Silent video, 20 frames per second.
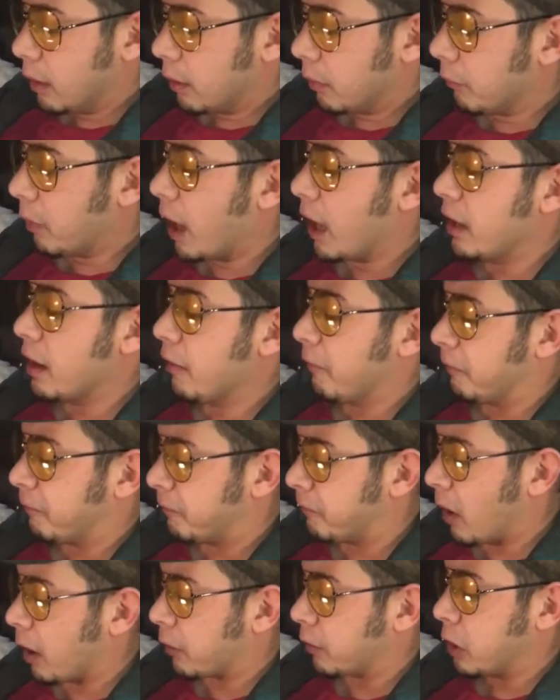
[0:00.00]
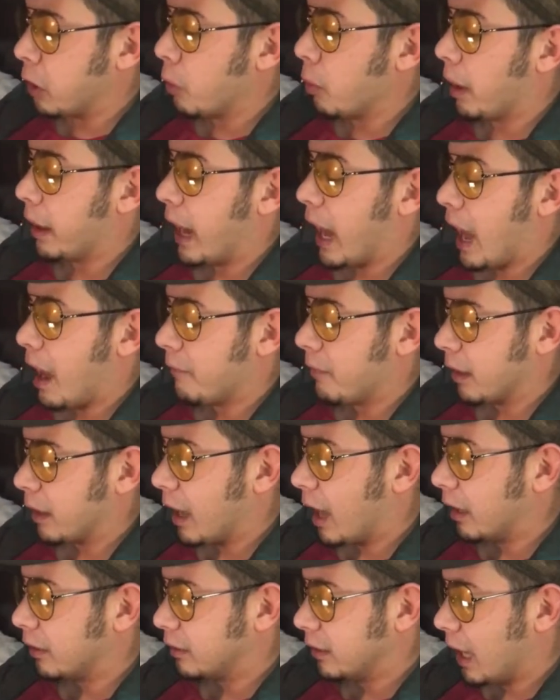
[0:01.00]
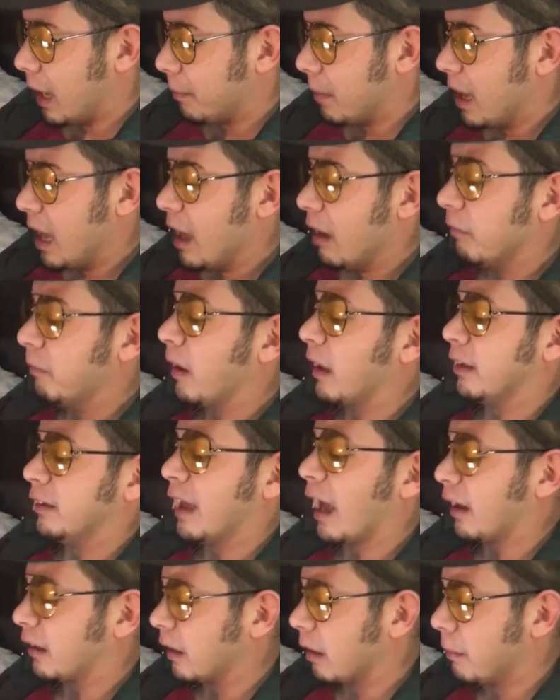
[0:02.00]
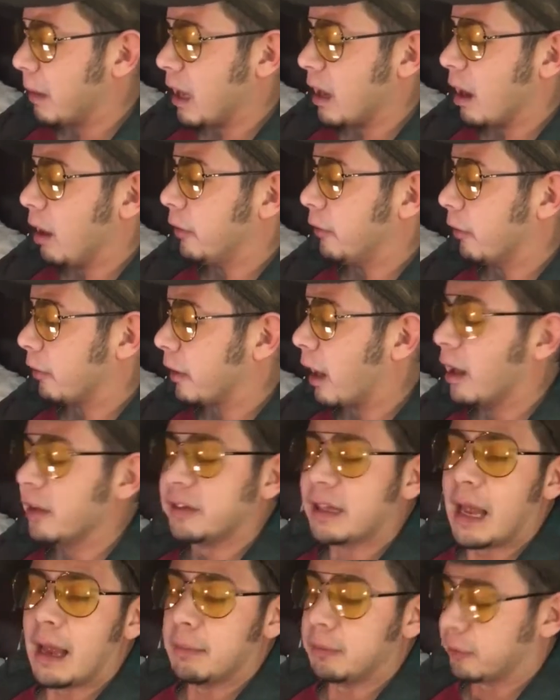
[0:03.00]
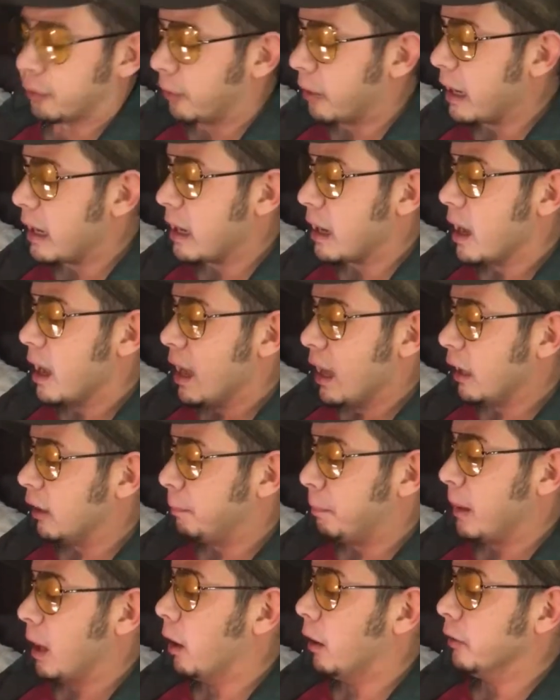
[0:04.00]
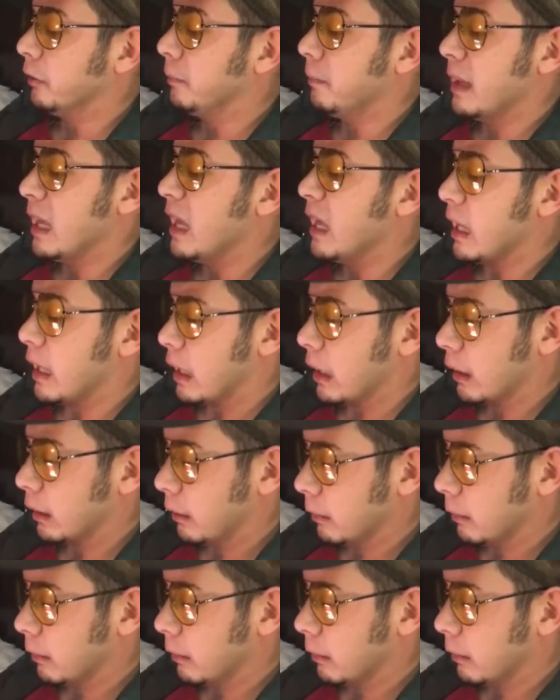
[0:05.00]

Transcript: Why the fuck do you want to have a goddamn vasectomy on your goddamn tree is beyond me.